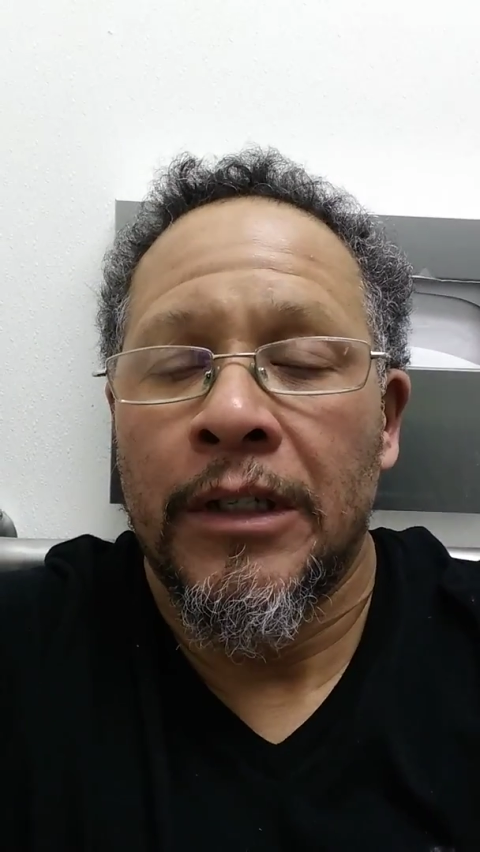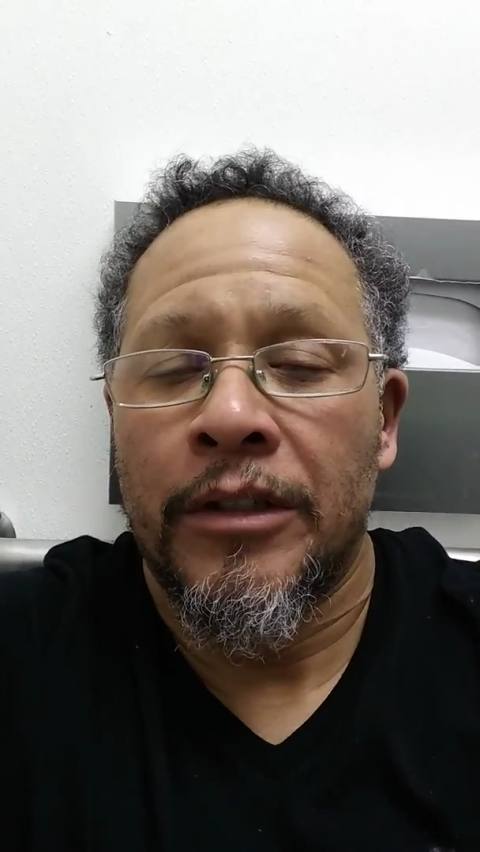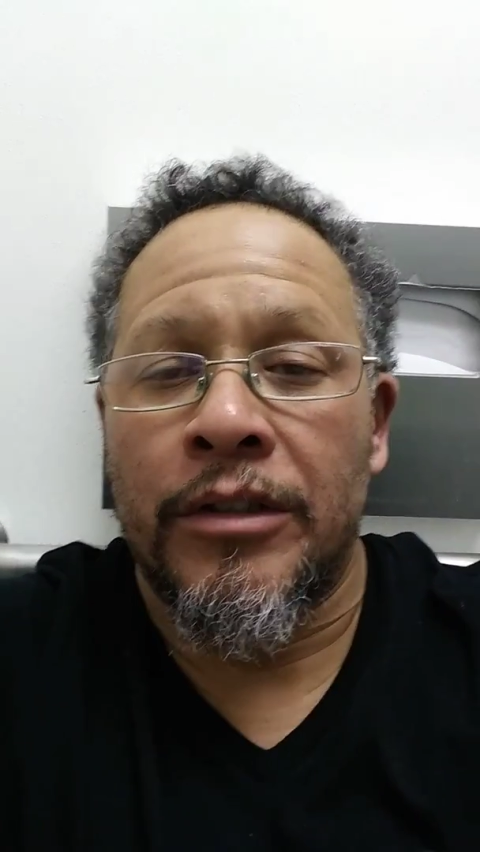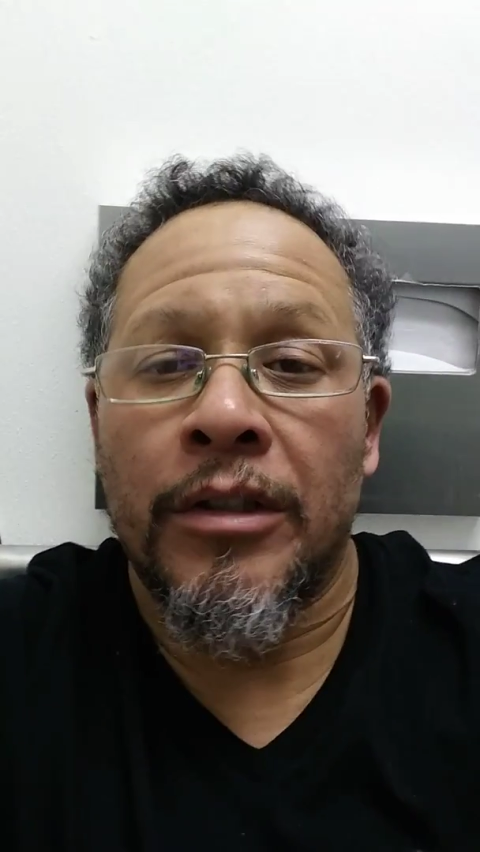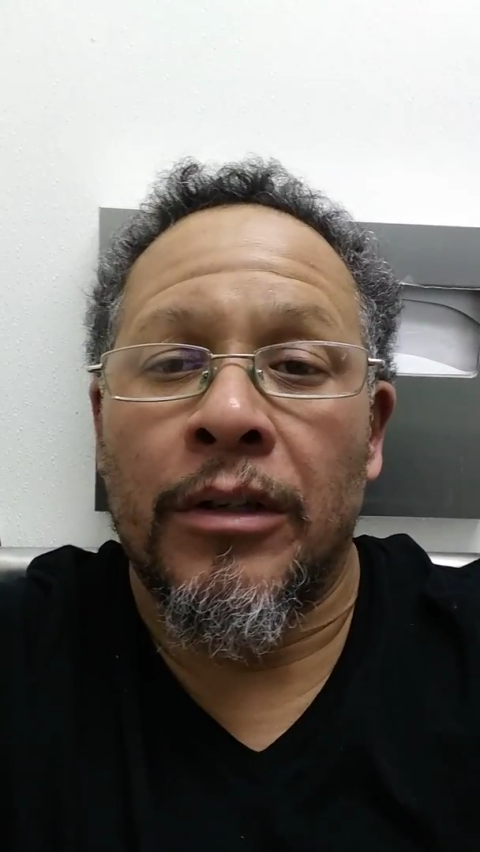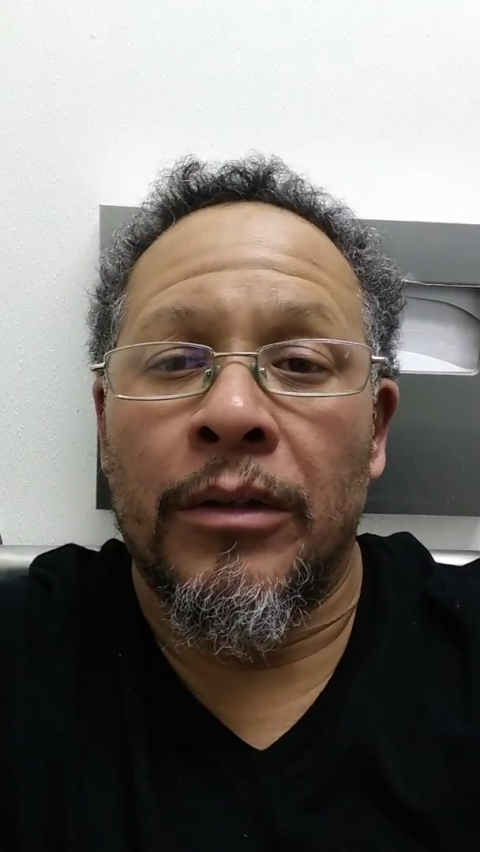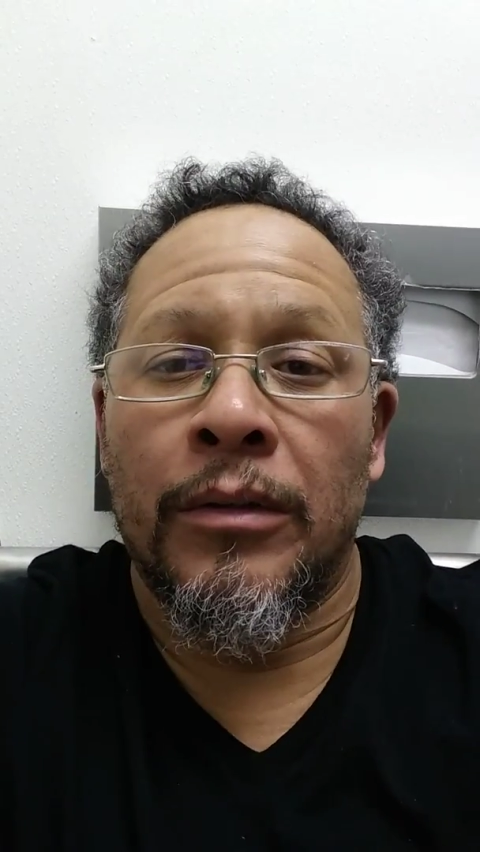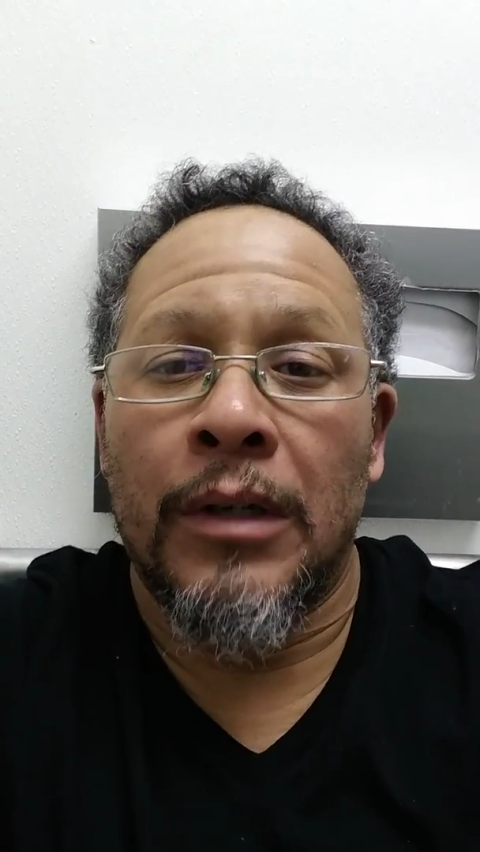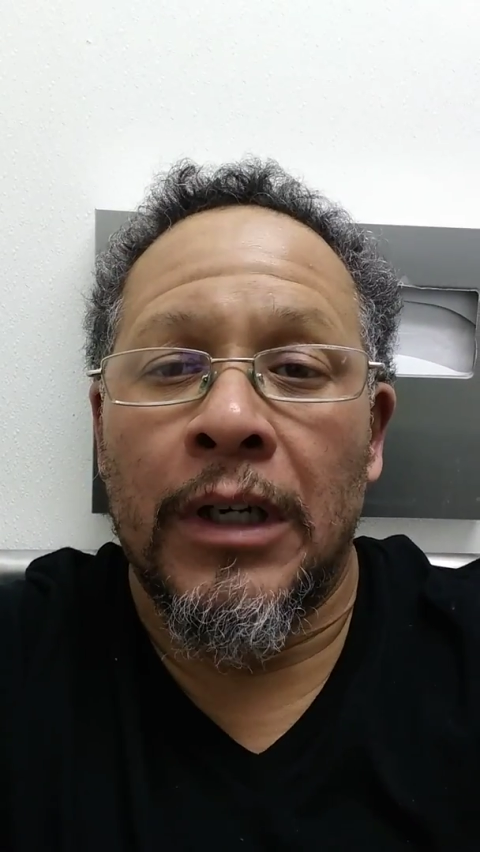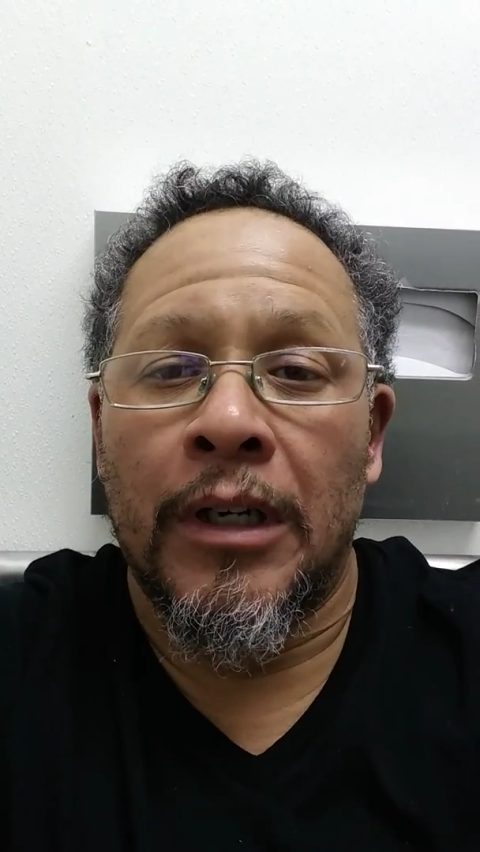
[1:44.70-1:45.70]

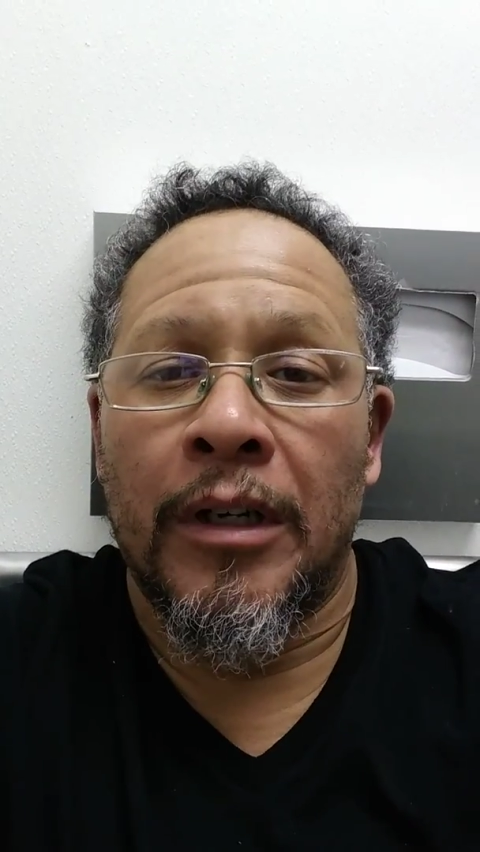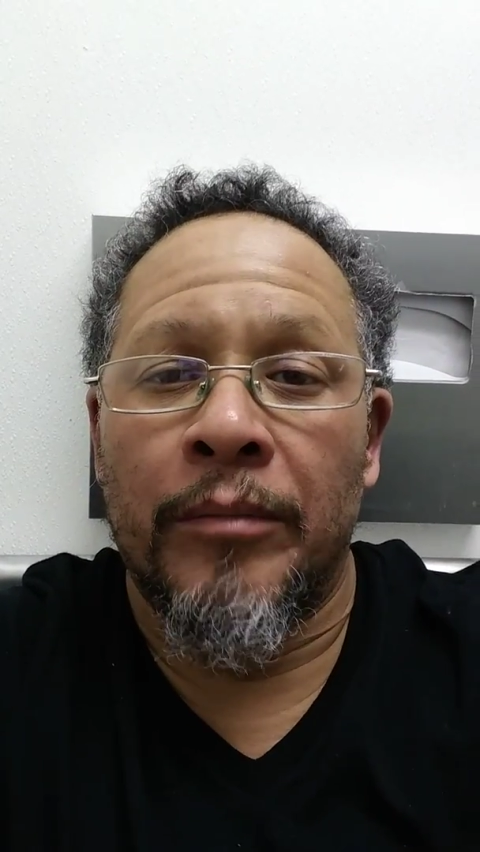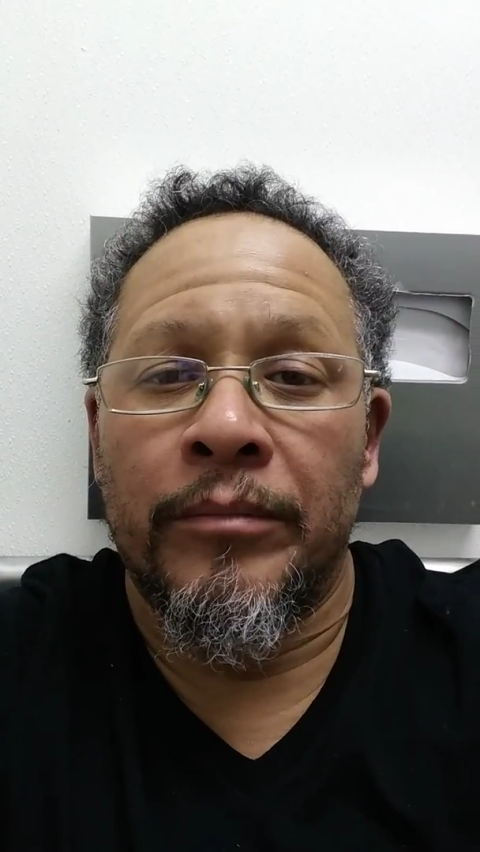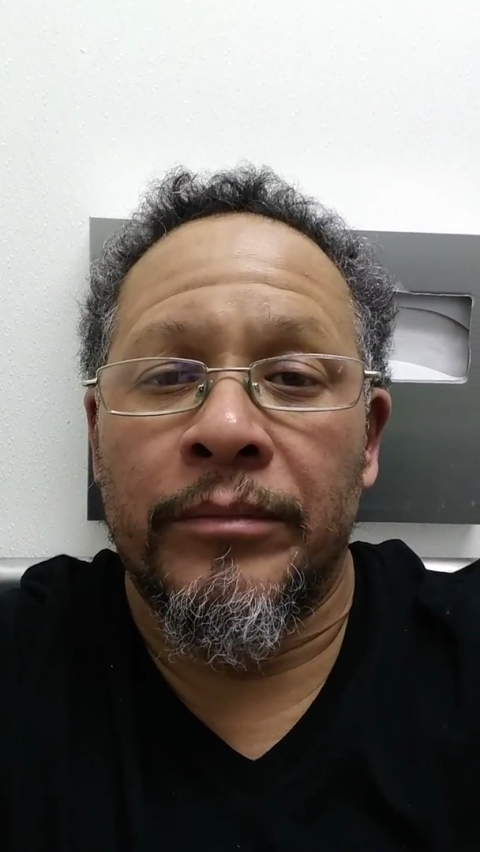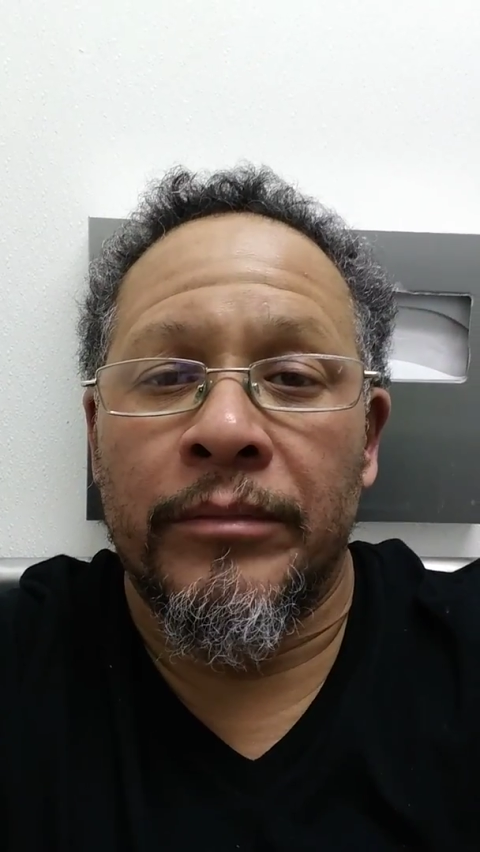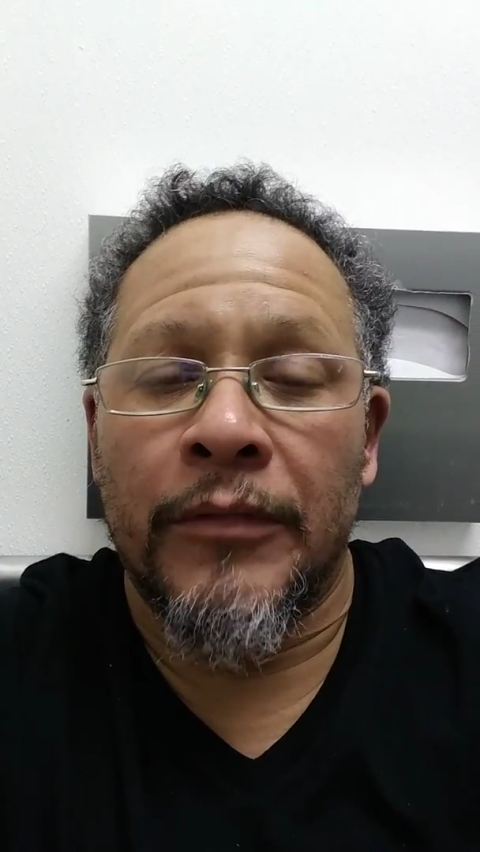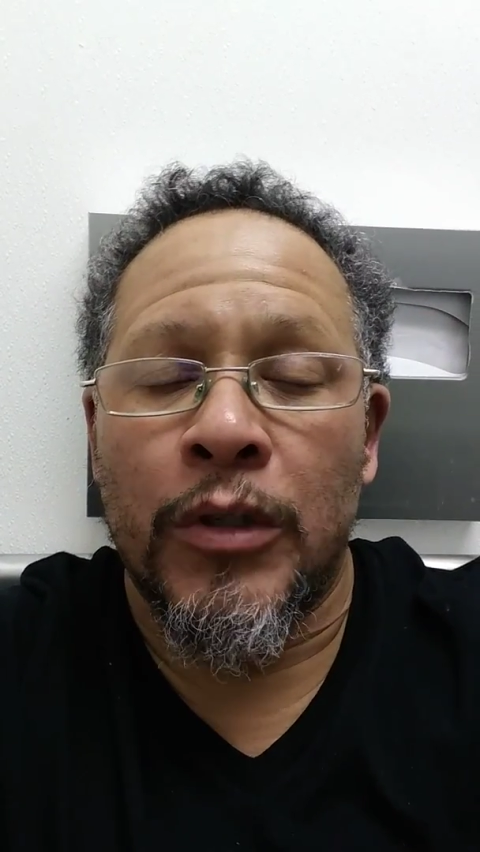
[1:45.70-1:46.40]
So